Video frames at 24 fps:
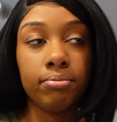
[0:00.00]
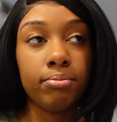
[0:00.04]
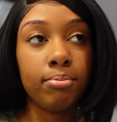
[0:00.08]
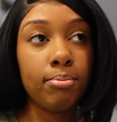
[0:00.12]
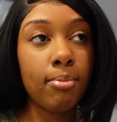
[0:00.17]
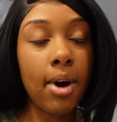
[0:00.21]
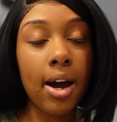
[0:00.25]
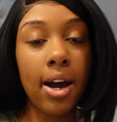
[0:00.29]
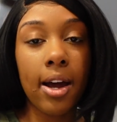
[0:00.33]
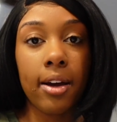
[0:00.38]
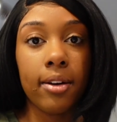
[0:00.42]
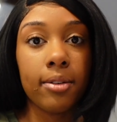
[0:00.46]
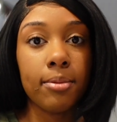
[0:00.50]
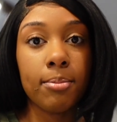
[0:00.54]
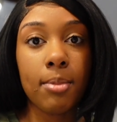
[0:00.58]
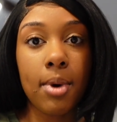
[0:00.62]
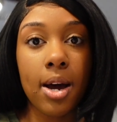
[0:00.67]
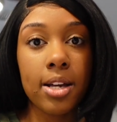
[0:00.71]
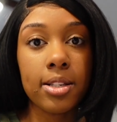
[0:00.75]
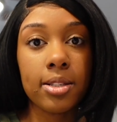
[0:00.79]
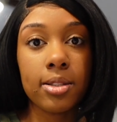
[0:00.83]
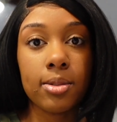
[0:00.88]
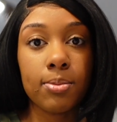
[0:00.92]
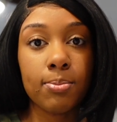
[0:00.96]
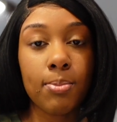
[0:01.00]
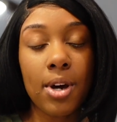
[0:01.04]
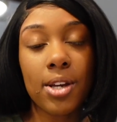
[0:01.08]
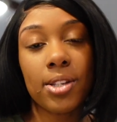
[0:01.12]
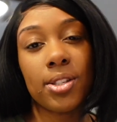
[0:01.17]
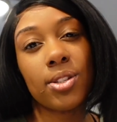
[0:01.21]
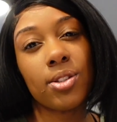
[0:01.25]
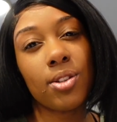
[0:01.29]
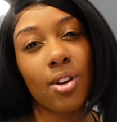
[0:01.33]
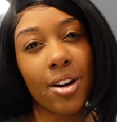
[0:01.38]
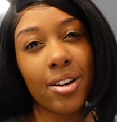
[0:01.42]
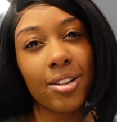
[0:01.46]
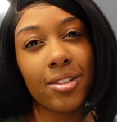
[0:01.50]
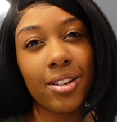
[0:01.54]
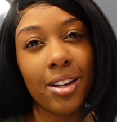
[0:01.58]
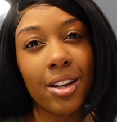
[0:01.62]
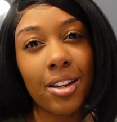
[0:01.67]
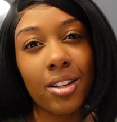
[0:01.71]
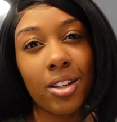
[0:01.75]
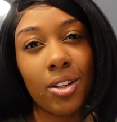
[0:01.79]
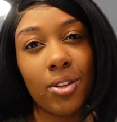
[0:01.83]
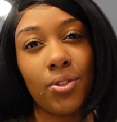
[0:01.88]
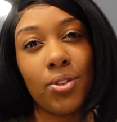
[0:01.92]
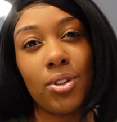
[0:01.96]
my start
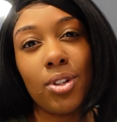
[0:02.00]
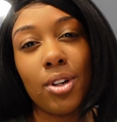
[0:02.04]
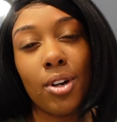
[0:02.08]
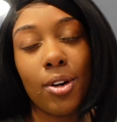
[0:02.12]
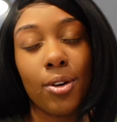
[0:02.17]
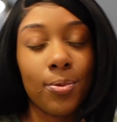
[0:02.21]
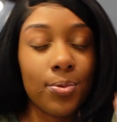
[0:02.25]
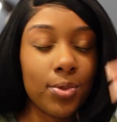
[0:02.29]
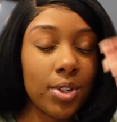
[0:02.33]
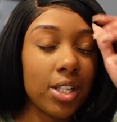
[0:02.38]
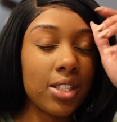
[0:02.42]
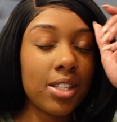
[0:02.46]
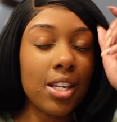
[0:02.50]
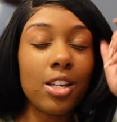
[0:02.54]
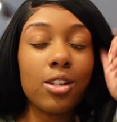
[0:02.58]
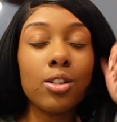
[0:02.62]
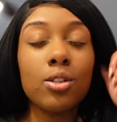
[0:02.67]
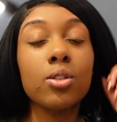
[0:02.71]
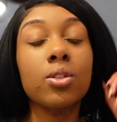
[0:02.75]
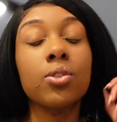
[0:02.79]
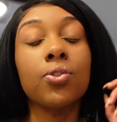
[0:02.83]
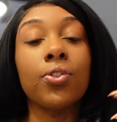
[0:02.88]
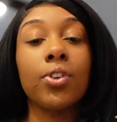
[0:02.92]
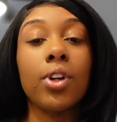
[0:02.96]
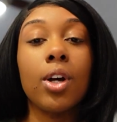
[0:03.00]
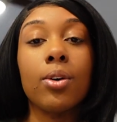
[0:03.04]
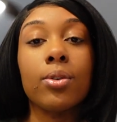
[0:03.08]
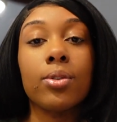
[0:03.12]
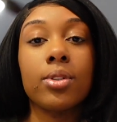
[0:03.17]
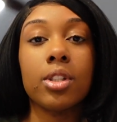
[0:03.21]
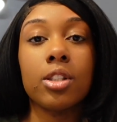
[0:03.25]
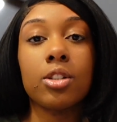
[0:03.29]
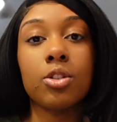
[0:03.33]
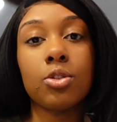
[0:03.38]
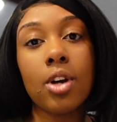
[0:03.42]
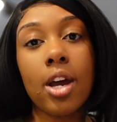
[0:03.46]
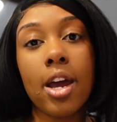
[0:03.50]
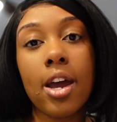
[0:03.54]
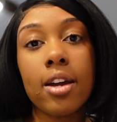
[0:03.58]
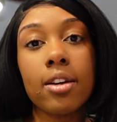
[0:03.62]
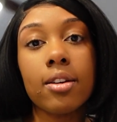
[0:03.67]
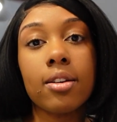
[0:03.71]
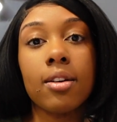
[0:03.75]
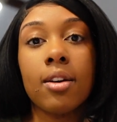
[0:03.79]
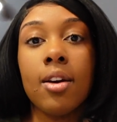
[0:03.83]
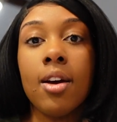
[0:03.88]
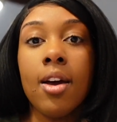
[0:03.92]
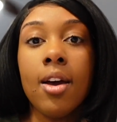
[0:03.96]
date, if you know, because I use Flow to
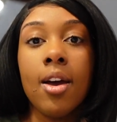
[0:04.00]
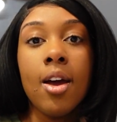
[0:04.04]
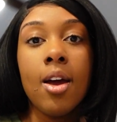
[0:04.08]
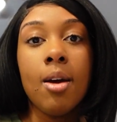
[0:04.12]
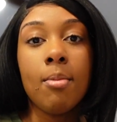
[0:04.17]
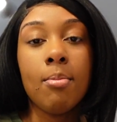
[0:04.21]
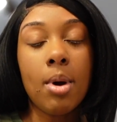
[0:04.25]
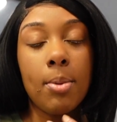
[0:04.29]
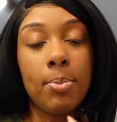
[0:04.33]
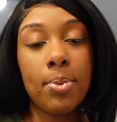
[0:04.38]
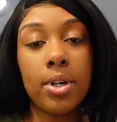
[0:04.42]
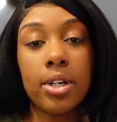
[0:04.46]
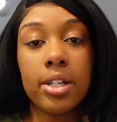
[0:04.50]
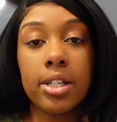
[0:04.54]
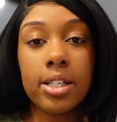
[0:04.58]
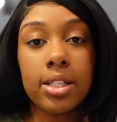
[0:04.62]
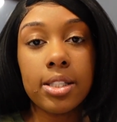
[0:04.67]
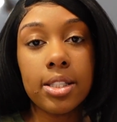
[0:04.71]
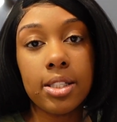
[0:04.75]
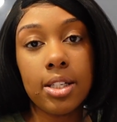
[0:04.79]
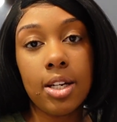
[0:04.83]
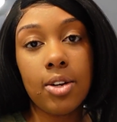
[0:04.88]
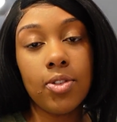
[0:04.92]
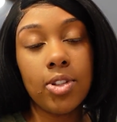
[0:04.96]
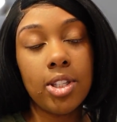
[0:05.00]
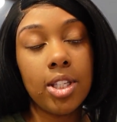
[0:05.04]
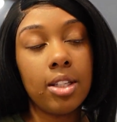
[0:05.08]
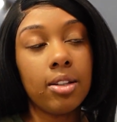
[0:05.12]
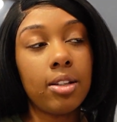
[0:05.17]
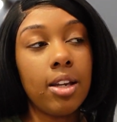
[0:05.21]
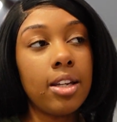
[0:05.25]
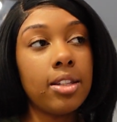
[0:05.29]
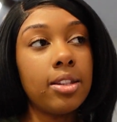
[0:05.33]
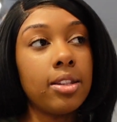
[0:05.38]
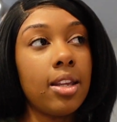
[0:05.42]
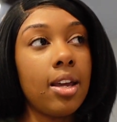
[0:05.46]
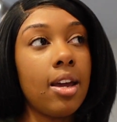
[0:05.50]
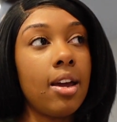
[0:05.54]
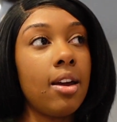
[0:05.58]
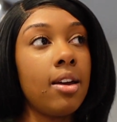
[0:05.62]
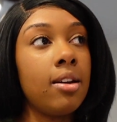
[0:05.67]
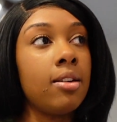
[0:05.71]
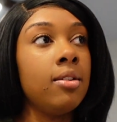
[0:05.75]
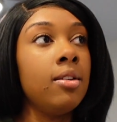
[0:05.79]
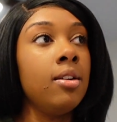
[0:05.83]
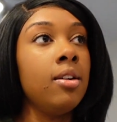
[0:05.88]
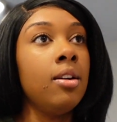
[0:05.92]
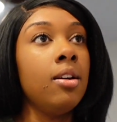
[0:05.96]
track my periods and everything like
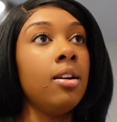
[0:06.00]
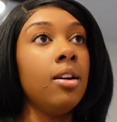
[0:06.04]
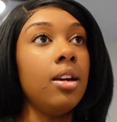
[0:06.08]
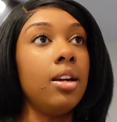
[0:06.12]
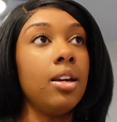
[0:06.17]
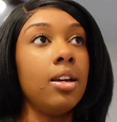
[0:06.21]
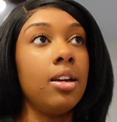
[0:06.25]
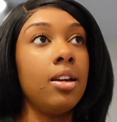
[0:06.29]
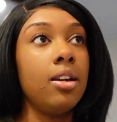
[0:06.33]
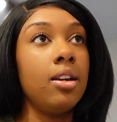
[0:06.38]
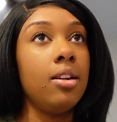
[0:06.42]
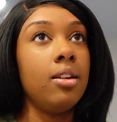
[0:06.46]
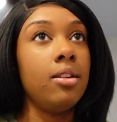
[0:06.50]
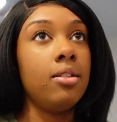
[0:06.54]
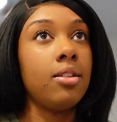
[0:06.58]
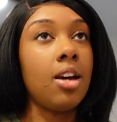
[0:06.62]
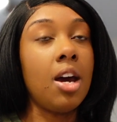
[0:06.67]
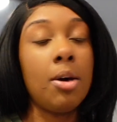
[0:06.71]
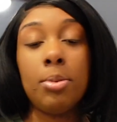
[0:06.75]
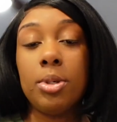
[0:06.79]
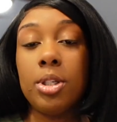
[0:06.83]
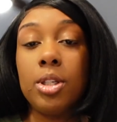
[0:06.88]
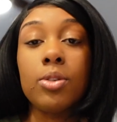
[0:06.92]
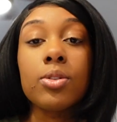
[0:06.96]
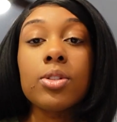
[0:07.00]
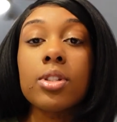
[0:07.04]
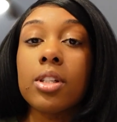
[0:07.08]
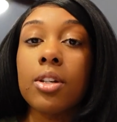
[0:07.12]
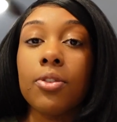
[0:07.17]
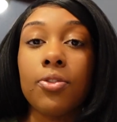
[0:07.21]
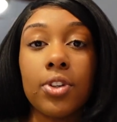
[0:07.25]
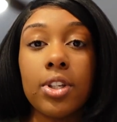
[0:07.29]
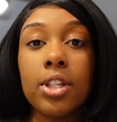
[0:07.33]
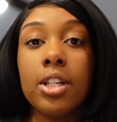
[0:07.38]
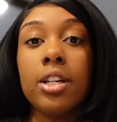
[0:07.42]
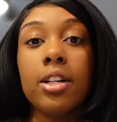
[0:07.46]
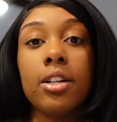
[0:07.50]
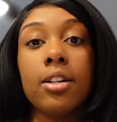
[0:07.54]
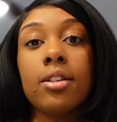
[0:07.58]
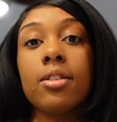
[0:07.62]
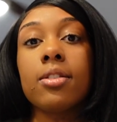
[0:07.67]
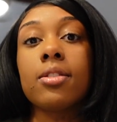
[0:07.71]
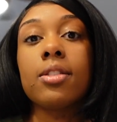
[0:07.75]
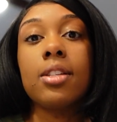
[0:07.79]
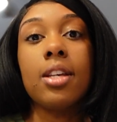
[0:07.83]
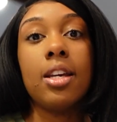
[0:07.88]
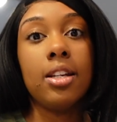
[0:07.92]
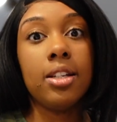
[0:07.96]
that, and I've been using it for
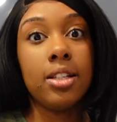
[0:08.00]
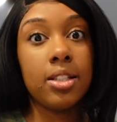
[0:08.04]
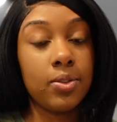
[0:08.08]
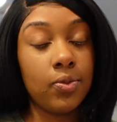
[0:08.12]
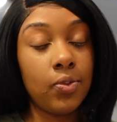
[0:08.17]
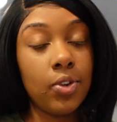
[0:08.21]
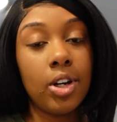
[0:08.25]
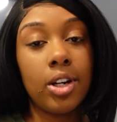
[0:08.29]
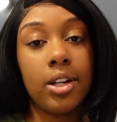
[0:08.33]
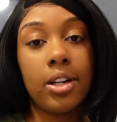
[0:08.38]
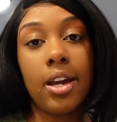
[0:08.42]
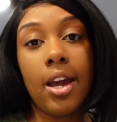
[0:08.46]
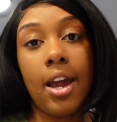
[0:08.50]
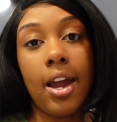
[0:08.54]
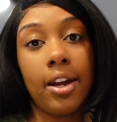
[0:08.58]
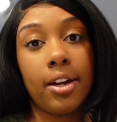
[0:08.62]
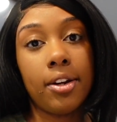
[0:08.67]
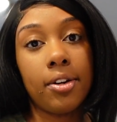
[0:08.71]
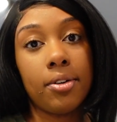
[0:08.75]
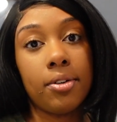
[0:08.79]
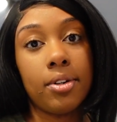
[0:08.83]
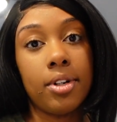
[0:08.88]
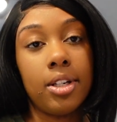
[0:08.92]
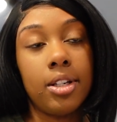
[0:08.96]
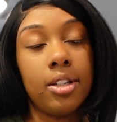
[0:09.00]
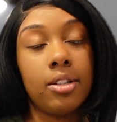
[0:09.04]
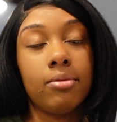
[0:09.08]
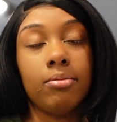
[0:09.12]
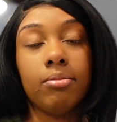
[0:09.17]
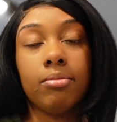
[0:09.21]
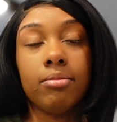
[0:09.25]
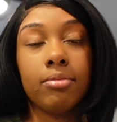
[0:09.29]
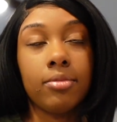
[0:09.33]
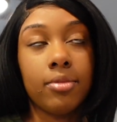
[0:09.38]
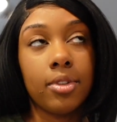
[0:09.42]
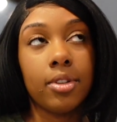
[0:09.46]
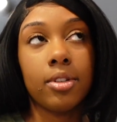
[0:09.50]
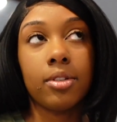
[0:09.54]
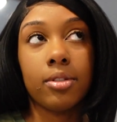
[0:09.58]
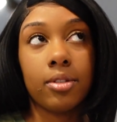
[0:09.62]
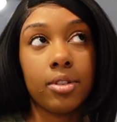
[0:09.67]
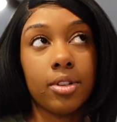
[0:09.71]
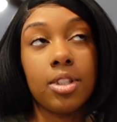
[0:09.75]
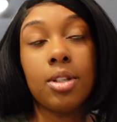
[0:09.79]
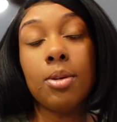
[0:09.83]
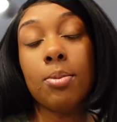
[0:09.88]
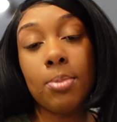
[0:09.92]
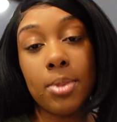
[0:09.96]
years and it's very accurate
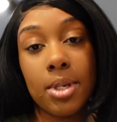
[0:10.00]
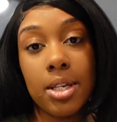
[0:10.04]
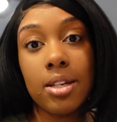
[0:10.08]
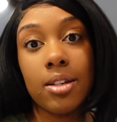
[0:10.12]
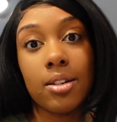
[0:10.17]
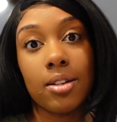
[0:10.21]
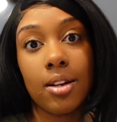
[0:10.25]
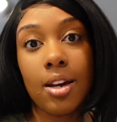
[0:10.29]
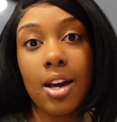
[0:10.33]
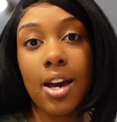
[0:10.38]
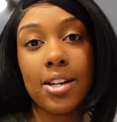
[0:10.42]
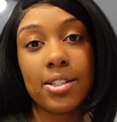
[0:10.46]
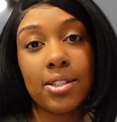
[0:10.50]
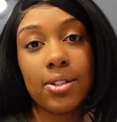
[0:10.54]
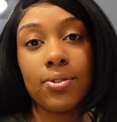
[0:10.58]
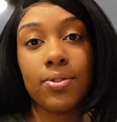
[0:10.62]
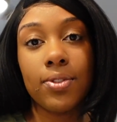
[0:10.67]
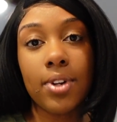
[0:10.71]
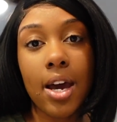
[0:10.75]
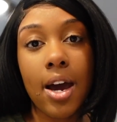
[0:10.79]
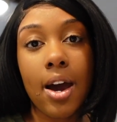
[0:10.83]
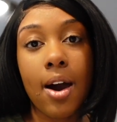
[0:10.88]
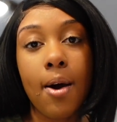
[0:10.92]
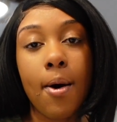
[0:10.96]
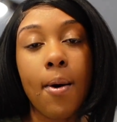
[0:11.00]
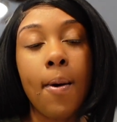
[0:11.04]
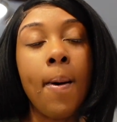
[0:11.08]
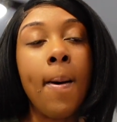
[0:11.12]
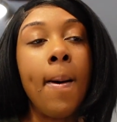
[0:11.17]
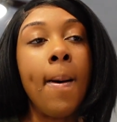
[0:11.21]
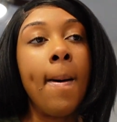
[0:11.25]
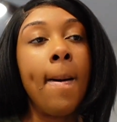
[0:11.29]
to me as of now.